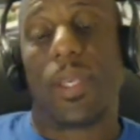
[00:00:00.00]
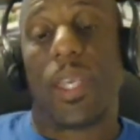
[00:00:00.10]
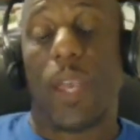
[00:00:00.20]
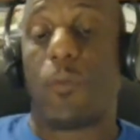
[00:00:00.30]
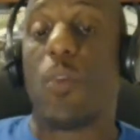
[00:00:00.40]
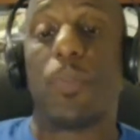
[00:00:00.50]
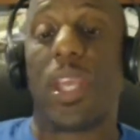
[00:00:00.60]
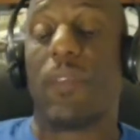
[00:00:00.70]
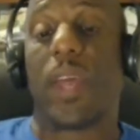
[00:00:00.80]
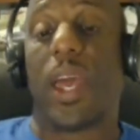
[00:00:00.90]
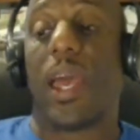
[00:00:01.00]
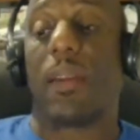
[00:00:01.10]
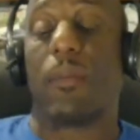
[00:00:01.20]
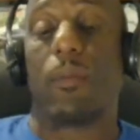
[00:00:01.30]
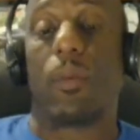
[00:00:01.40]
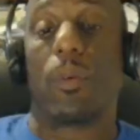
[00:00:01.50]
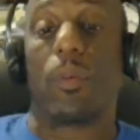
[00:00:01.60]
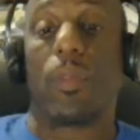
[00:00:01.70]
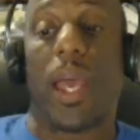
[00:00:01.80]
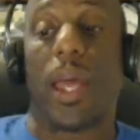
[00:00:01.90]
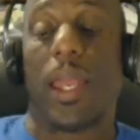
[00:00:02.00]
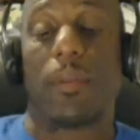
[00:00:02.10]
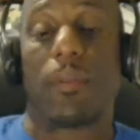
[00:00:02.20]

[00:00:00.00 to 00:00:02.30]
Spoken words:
If you believe that